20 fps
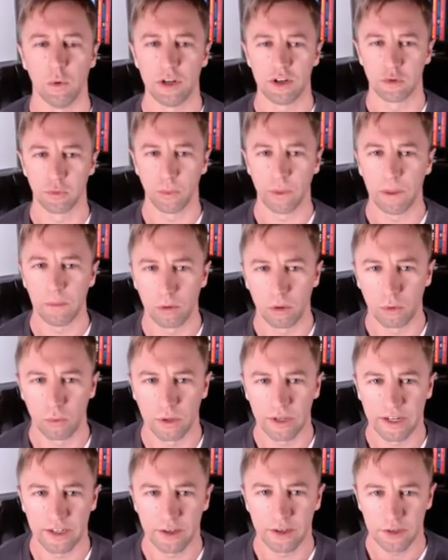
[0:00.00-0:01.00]
Webull
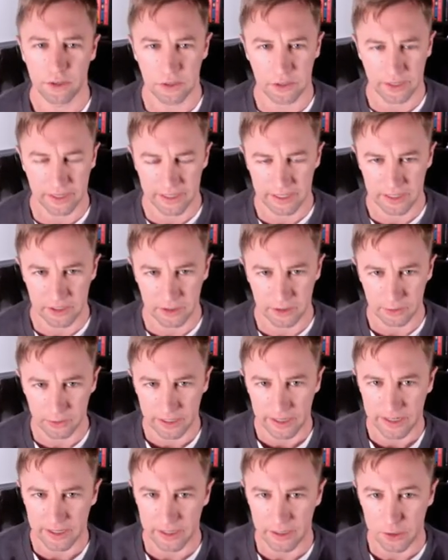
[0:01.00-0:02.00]
would start
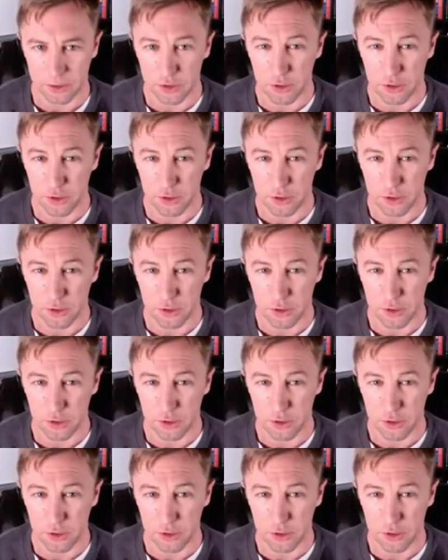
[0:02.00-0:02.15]
integrating a